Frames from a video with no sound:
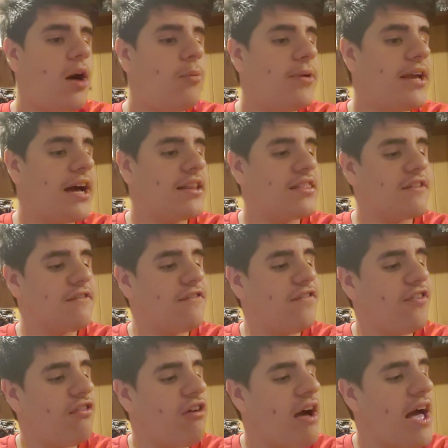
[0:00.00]
We got The
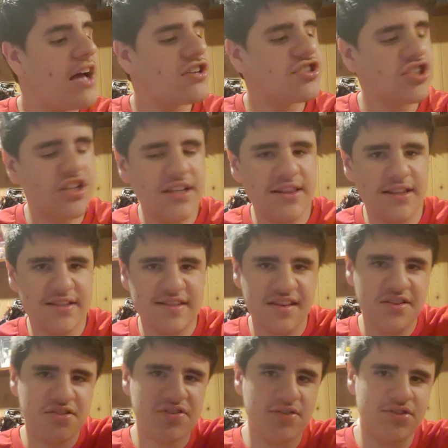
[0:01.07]
Flash in the
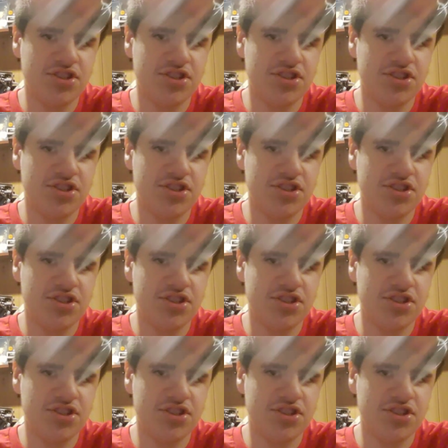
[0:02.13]
Sinister